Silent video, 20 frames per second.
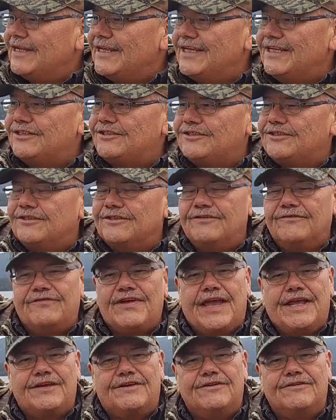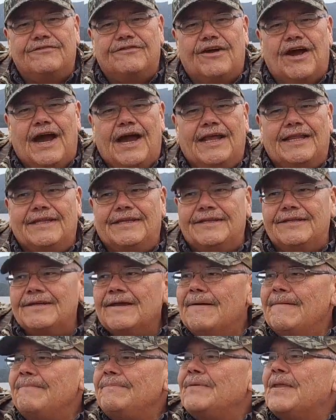eastern Vancouver Island
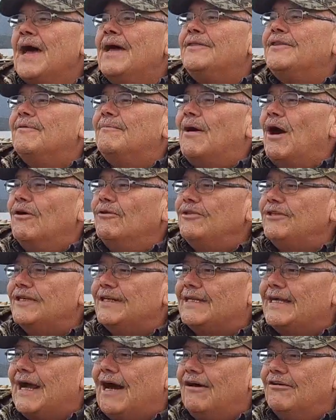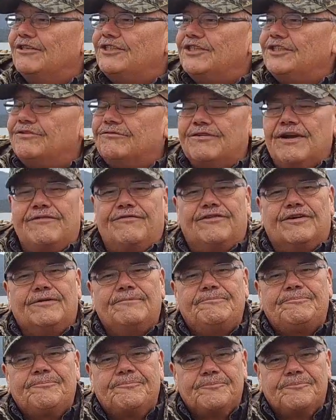at the mouth of the Cowichan River.